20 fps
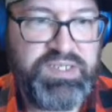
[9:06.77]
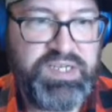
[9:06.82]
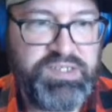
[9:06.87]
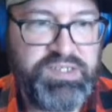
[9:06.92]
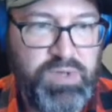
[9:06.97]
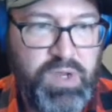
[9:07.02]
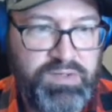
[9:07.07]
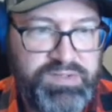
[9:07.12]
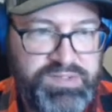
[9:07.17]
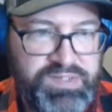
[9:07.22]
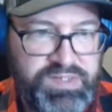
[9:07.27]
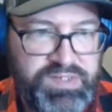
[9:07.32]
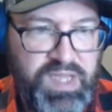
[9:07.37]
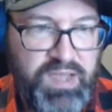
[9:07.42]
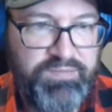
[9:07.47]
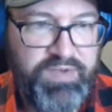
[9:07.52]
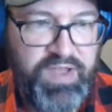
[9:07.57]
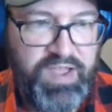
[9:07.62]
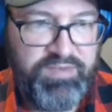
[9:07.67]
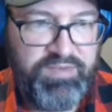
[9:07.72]
Stroud is a
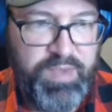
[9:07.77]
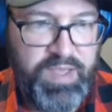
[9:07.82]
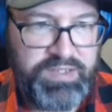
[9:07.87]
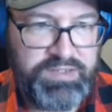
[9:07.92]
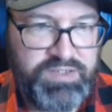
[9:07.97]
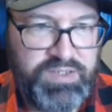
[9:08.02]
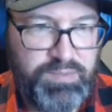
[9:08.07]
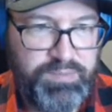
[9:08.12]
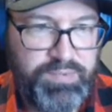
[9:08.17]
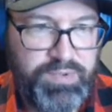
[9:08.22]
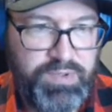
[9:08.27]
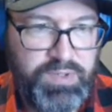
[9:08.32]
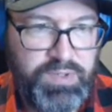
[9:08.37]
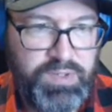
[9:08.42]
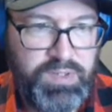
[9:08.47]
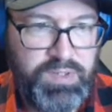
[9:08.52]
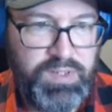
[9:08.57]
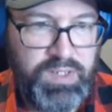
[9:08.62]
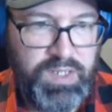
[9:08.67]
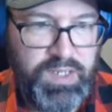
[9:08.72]
top 5 matchup.
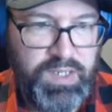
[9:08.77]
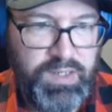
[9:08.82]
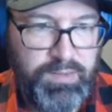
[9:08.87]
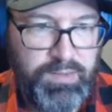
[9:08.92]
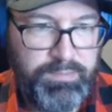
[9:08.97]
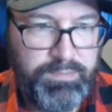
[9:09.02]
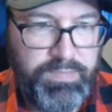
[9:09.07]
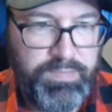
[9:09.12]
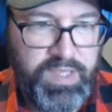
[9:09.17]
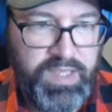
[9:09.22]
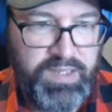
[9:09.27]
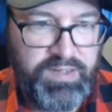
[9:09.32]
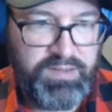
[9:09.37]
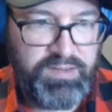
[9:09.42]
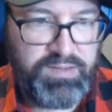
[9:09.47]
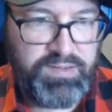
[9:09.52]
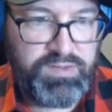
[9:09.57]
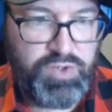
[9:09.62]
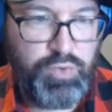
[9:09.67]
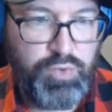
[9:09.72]

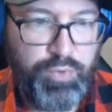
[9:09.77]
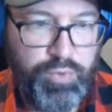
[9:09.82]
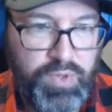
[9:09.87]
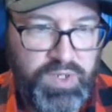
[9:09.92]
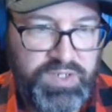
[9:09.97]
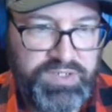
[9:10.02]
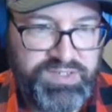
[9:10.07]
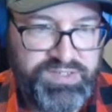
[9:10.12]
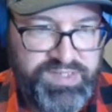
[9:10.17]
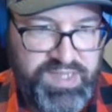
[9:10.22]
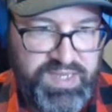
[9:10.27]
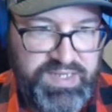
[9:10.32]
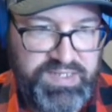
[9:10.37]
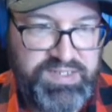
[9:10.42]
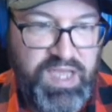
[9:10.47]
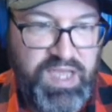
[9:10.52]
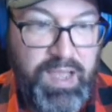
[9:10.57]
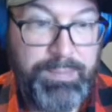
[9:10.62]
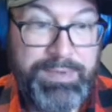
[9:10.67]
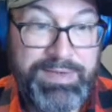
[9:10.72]
And Cooper Rush is a
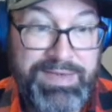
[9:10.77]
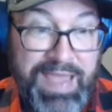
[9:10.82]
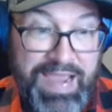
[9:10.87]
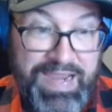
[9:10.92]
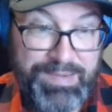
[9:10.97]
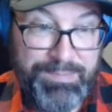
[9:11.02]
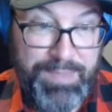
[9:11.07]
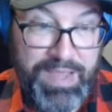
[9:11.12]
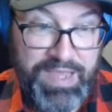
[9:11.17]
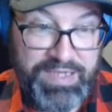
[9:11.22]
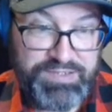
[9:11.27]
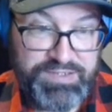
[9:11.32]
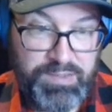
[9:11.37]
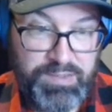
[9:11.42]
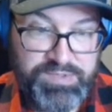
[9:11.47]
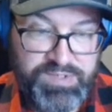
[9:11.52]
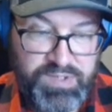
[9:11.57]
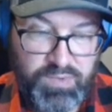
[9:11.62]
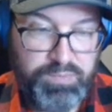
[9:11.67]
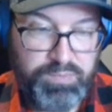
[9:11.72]
top 9
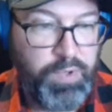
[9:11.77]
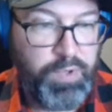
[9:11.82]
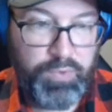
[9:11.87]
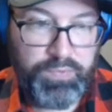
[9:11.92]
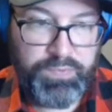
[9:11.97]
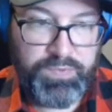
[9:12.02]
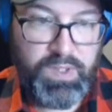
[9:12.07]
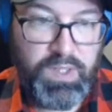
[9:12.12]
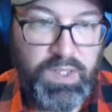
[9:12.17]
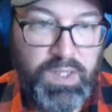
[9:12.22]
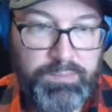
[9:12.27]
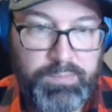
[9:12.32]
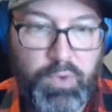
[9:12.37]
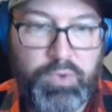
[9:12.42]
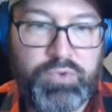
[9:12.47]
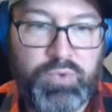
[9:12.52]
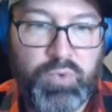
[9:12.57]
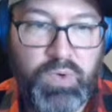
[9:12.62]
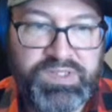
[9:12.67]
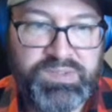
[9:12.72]
matchup. So both
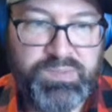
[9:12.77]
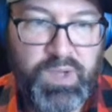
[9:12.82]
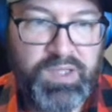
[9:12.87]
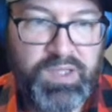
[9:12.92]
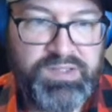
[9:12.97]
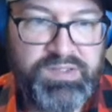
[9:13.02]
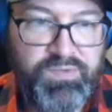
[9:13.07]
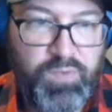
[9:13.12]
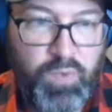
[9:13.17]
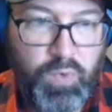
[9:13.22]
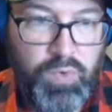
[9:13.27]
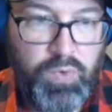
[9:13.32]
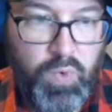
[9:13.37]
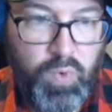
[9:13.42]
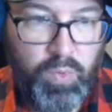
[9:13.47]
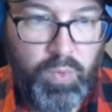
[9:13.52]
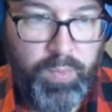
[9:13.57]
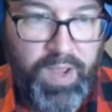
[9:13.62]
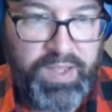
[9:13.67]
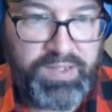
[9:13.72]
great spots for
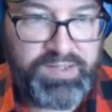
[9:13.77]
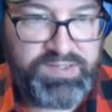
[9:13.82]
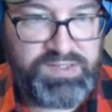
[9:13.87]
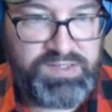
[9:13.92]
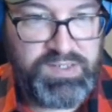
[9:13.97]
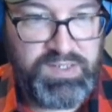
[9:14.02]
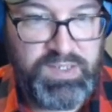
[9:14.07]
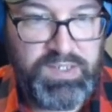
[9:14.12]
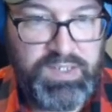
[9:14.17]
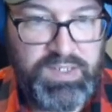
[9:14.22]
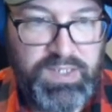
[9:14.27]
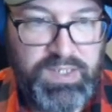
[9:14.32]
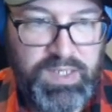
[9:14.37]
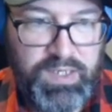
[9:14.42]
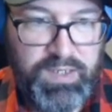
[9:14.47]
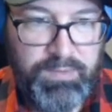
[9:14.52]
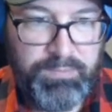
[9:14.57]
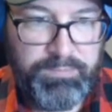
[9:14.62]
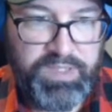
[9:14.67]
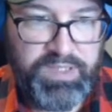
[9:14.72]
quarterbacks.
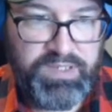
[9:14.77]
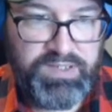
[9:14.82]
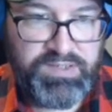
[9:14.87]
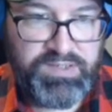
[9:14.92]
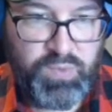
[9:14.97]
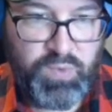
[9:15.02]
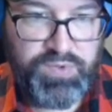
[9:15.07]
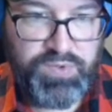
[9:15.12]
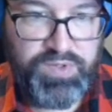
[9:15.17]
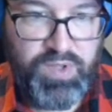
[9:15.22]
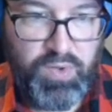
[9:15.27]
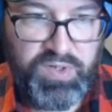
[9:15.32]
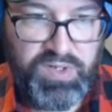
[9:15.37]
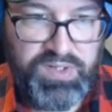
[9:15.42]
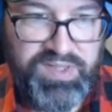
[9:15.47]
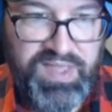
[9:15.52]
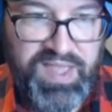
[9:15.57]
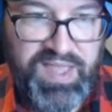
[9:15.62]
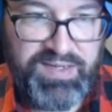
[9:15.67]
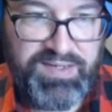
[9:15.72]
It is worth
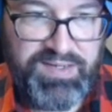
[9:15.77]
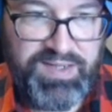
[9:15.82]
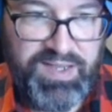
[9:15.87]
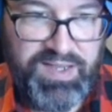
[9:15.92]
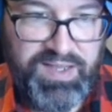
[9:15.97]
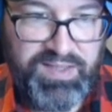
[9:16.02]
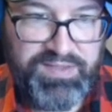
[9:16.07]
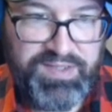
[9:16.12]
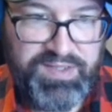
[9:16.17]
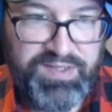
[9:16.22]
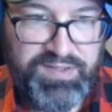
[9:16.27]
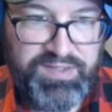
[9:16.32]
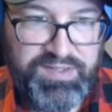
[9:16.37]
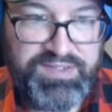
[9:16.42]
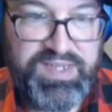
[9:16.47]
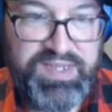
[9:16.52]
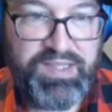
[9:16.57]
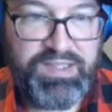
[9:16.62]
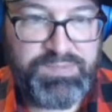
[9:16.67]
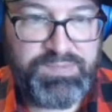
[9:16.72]
noting that the
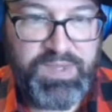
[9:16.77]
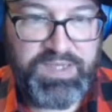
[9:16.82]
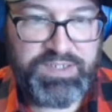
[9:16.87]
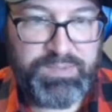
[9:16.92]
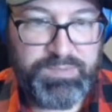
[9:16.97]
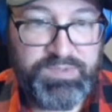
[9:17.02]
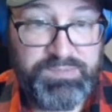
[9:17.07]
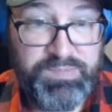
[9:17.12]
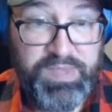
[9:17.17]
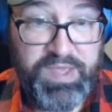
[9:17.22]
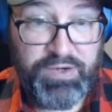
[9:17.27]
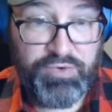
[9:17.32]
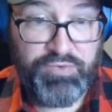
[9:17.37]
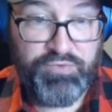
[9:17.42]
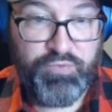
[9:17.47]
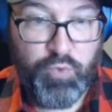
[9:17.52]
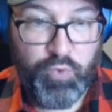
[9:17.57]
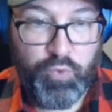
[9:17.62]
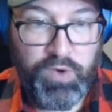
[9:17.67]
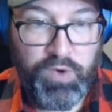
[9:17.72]
Dallas matchup is better
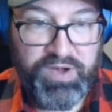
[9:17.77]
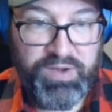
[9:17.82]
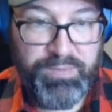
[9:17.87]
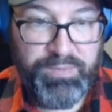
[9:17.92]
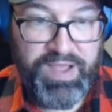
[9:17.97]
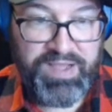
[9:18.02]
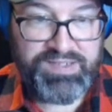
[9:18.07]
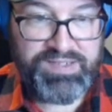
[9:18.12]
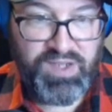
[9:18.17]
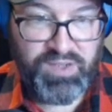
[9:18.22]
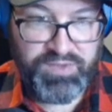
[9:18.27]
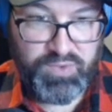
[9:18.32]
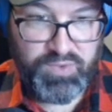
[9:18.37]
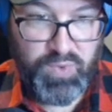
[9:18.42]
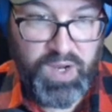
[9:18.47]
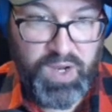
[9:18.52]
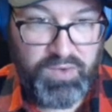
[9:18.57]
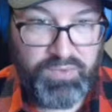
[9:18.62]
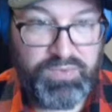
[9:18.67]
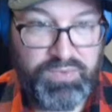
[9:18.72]
for running backs on the
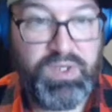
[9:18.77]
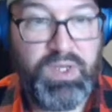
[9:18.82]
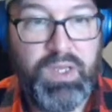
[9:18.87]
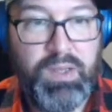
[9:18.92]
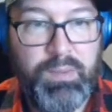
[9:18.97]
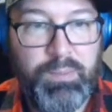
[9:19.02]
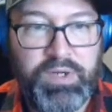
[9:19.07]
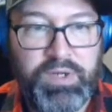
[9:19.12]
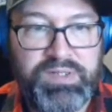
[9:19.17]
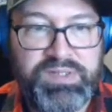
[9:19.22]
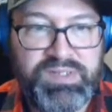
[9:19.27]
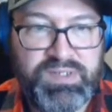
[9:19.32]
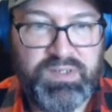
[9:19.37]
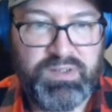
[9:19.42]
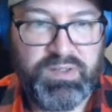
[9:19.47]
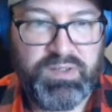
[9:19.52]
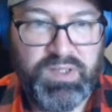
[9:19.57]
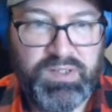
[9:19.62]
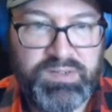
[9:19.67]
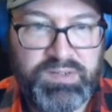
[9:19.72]
ground, but it's
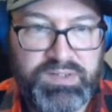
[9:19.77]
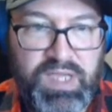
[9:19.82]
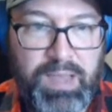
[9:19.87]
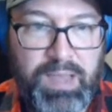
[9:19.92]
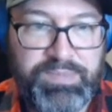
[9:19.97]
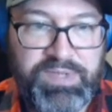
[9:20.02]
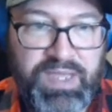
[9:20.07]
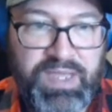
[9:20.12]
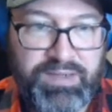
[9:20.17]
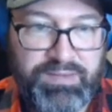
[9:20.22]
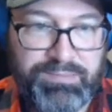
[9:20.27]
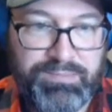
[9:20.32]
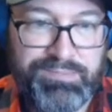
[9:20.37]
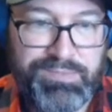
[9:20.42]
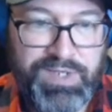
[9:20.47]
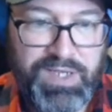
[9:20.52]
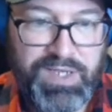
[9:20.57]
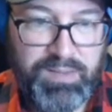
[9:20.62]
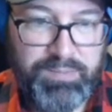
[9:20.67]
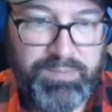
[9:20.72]
still a top 10
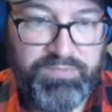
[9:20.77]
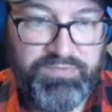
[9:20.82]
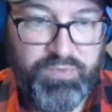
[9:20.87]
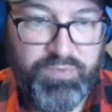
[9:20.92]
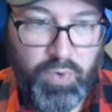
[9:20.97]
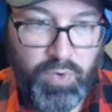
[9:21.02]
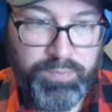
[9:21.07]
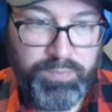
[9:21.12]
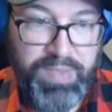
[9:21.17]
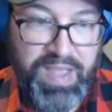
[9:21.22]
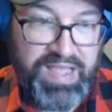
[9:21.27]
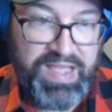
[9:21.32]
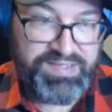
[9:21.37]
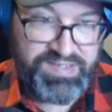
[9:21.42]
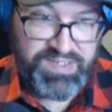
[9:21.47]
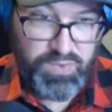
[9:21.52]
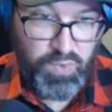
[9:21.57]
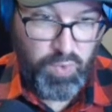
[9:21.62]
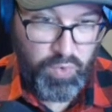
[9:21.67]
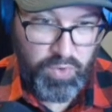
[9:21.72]
for
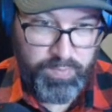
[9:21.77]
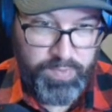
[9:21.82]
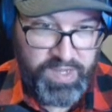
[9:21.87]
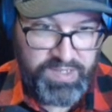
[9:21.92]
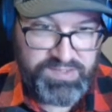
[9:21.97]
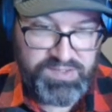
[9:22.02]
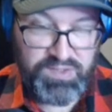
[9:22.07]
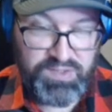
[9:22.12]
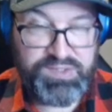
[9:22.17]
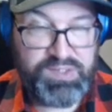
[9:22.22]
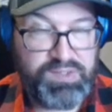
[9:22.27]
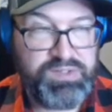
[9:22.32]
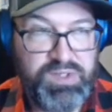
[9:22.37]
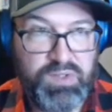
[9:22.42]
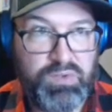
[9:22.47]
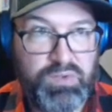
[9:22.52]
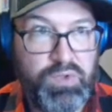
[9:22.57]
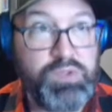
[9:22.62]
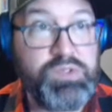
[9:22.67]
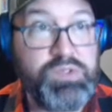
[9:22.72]
passing quarterbacks also.
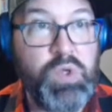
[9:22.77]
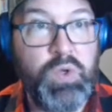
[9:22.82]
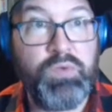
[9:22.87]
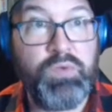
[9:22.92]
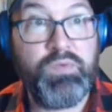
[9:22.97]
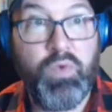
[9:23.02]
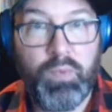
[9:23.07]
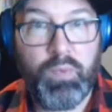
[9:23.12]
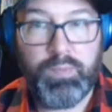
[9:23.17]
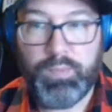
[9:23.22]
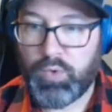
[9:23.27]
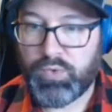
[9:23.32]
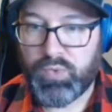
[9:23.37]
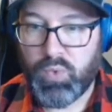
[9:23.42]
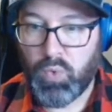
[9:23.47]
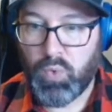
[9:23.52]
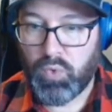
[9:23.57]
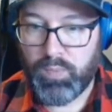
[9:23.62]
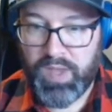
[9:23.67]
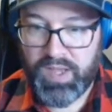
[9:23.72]
So it looks good for both
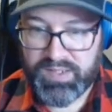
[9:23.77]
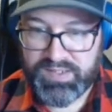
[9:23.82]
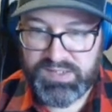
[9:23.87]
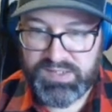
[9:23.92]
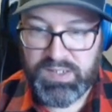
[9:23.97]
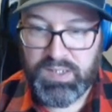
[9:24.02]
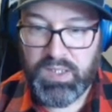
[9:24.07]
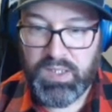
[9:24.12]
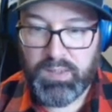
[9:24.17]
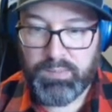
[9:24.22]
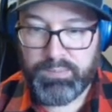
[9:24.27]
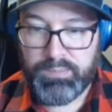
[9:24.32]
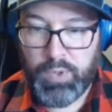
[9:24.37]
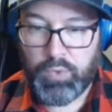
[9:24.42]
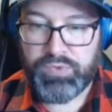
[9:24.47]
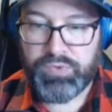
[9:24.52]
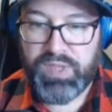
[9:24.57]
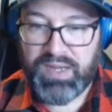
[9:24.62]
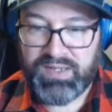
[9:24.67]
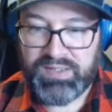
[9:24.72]
quarterbacks,
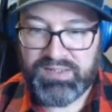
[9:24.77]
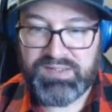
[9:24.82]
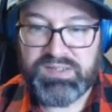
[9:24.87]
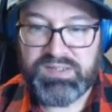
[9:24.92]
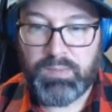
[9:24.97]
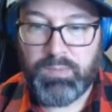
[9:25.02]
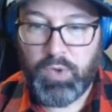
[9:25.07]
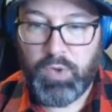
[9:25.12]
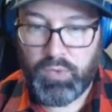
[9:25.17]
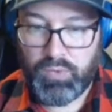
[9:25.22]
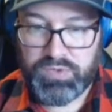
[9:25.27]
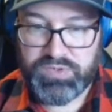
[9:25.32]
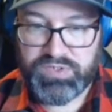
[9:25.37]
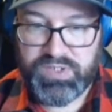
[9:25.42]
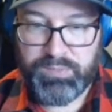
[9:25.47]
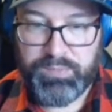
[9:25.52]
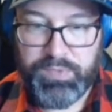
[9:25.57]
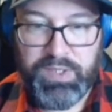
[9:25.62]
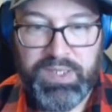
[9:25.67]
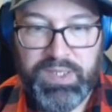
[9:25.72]
both getting some
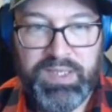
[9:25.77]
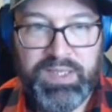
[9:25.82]
ownership.